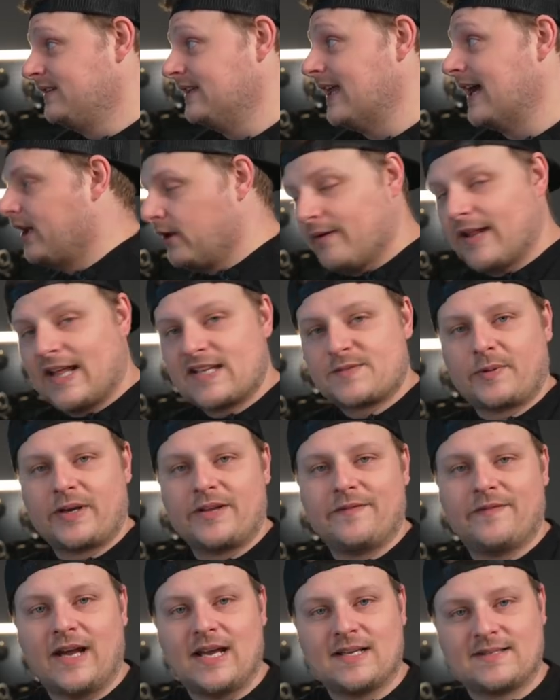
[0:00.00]
Anyway, that's pretty
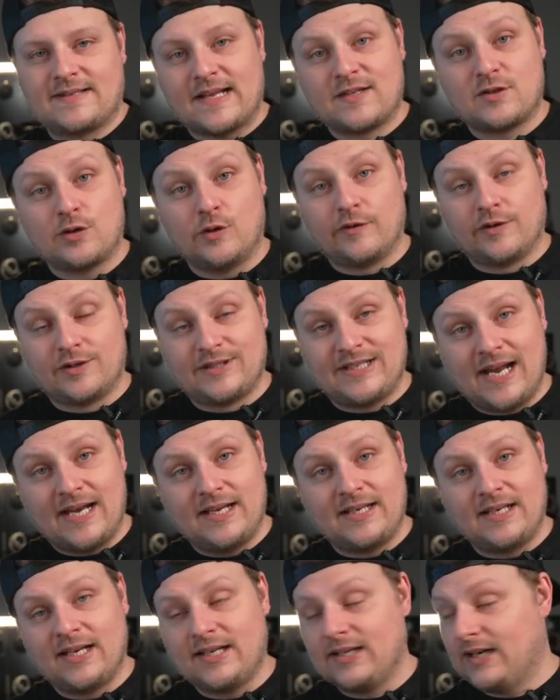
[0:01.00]
fast. That's over 10
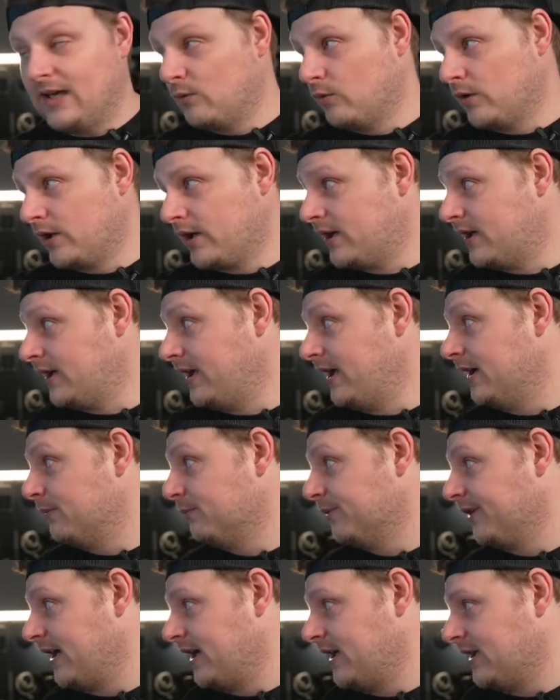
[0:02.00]
gig network and
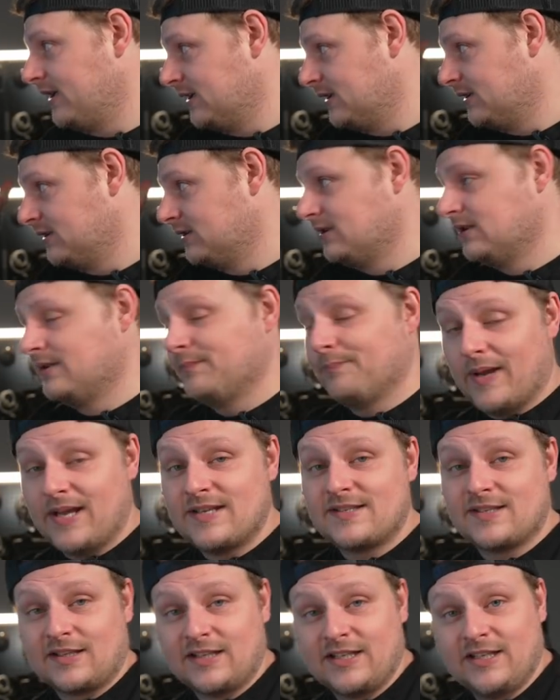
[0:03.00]
we're getting
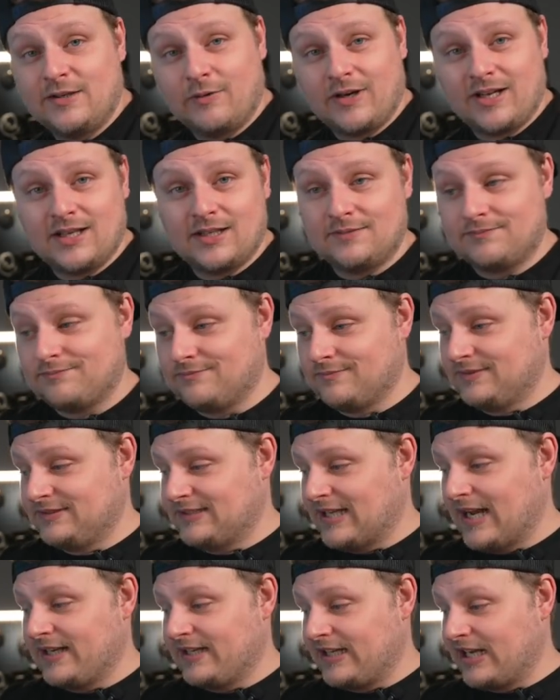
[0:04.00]
basically what a
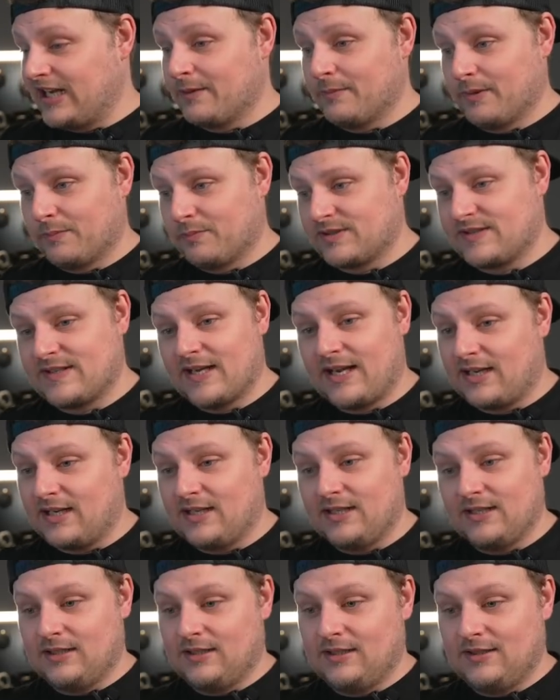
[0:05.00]
10 gigabit per
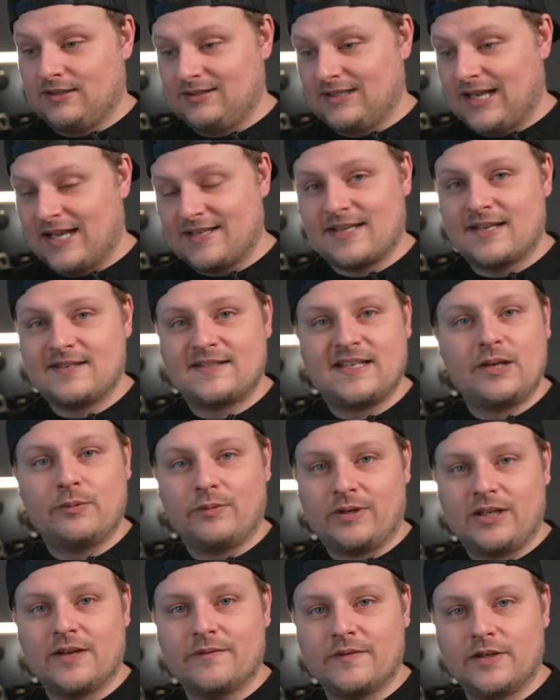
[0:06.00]
second SSD
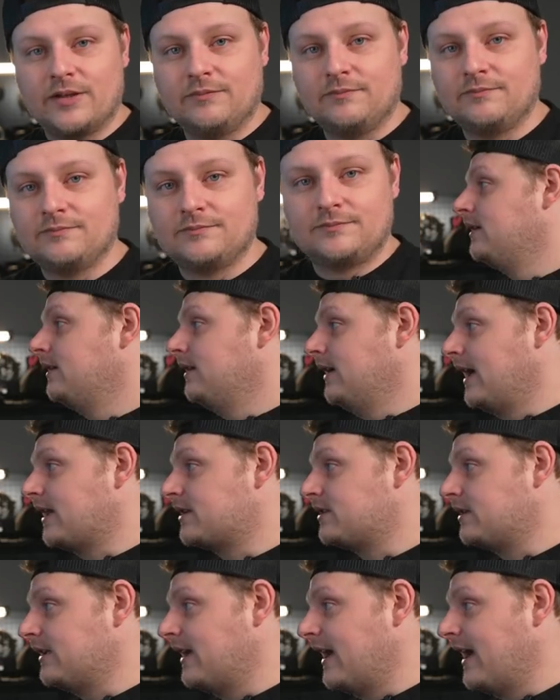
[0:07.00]
would give you.
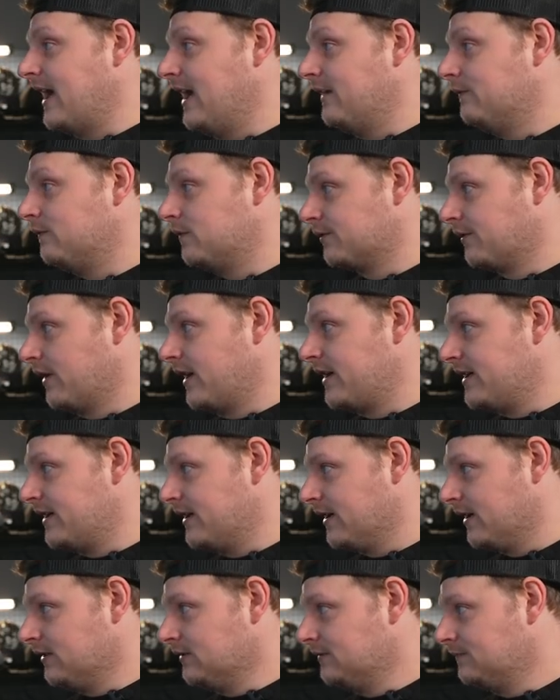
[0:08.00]
Actually, I have one right
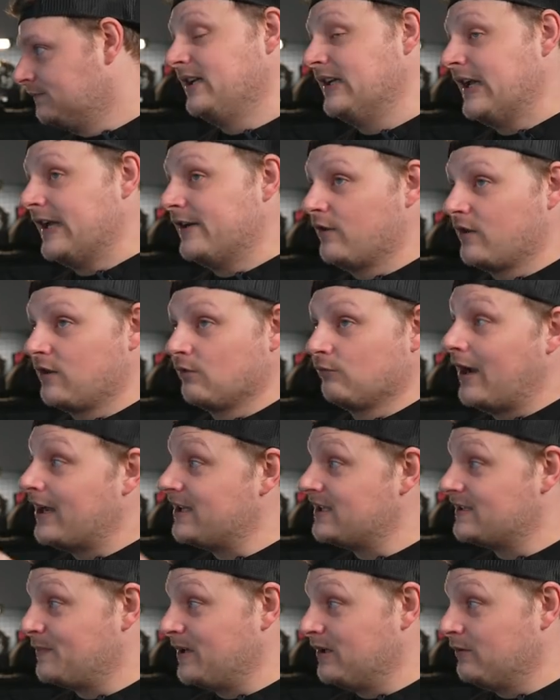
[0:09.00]
here. And I know the
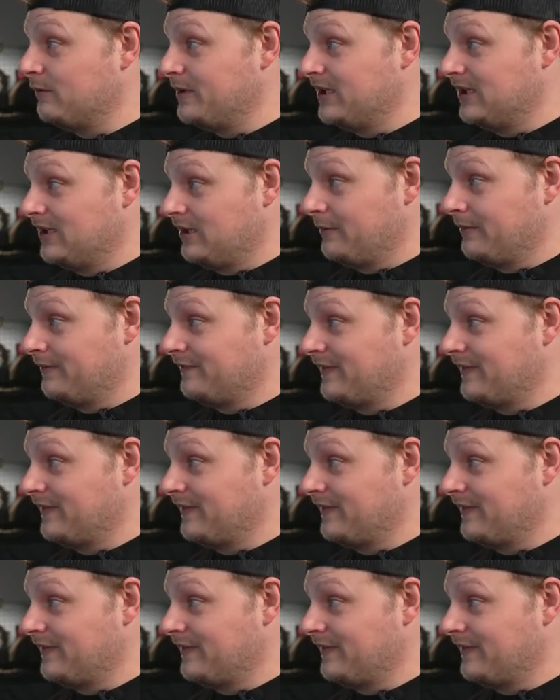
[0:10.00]
write speed will be a little bit